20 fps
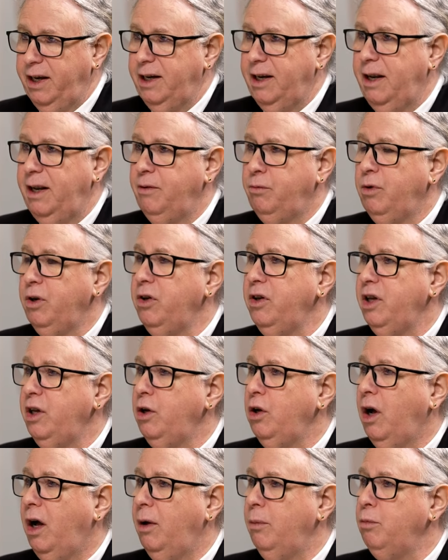And it
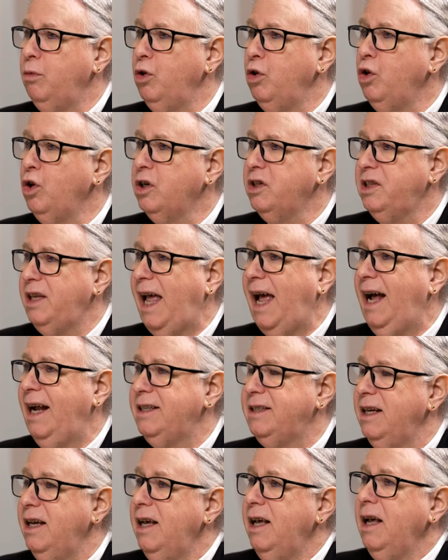really um, looks
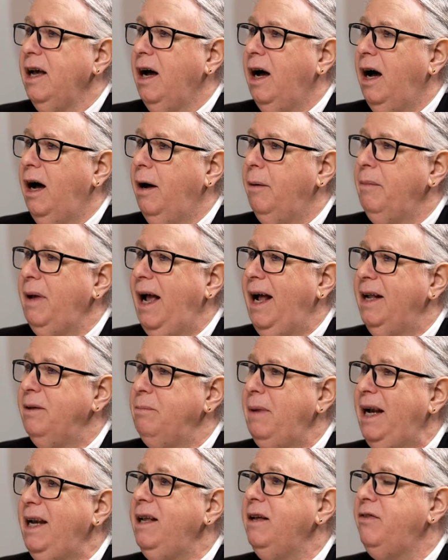at um, at
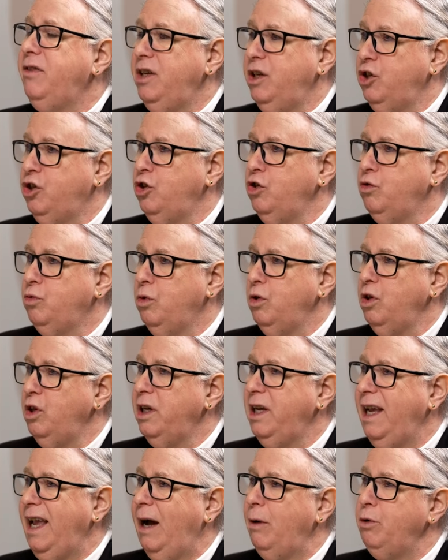many of the issues we're
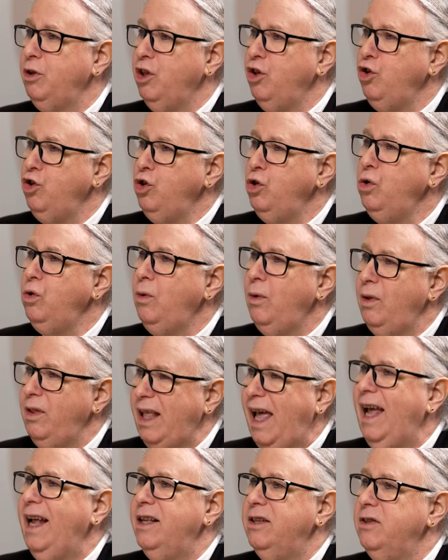looking at with a new
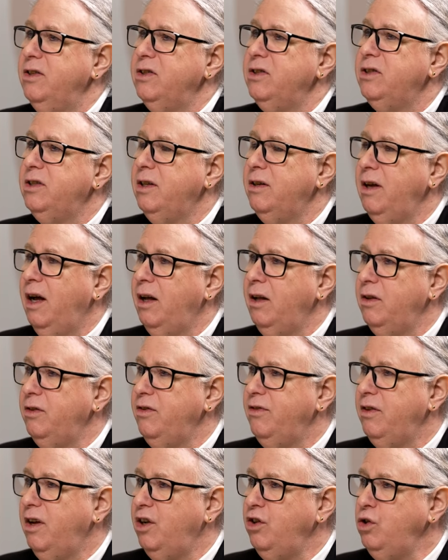lens, the, uh,
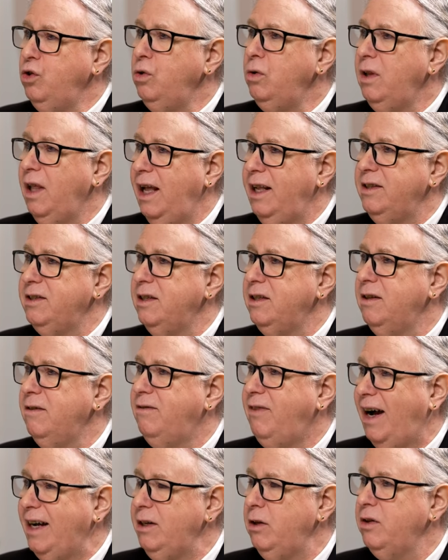a new lens of the
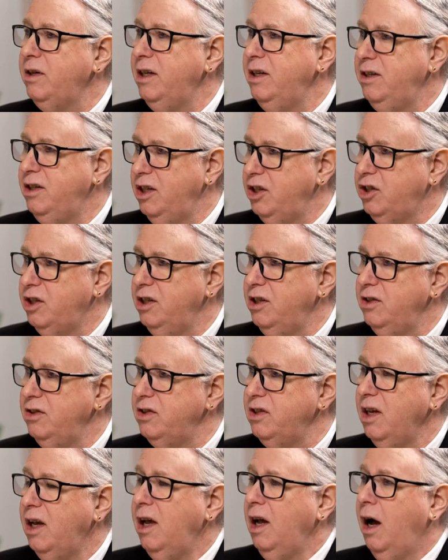vital
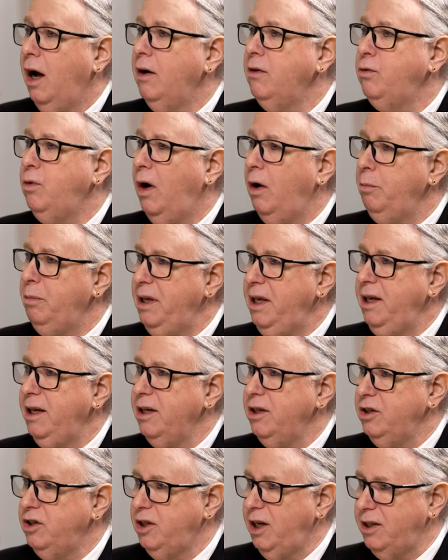conditions of
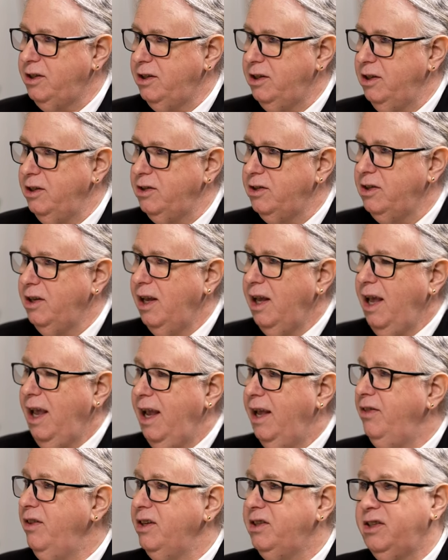well-being and justice.
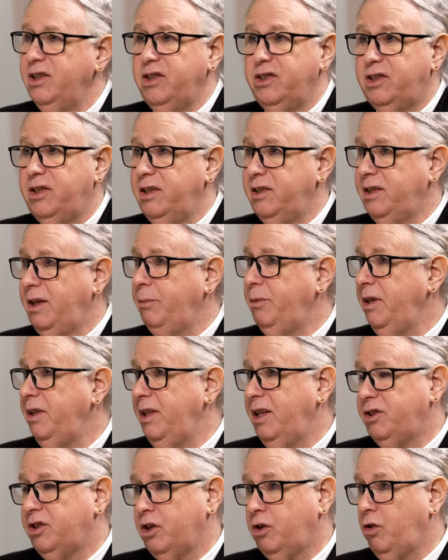And this is something
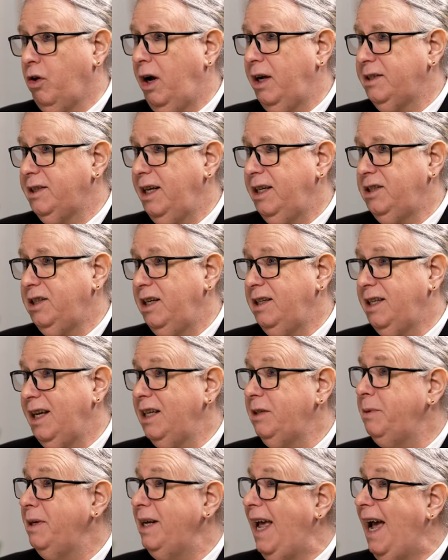that's across
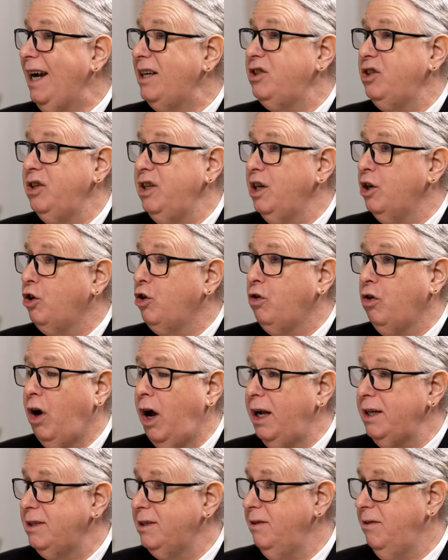HHS, but actually
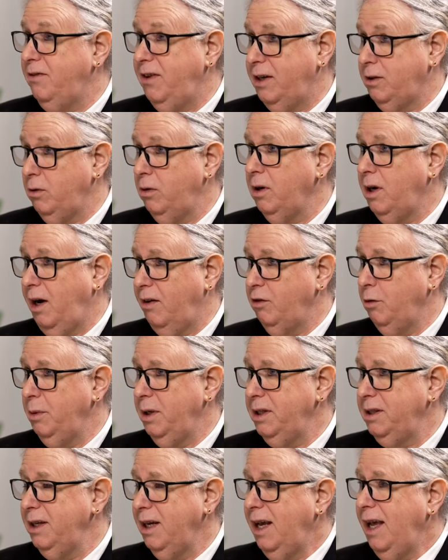across the federal
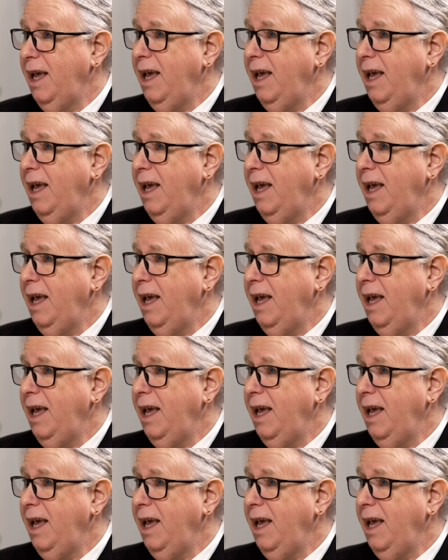government.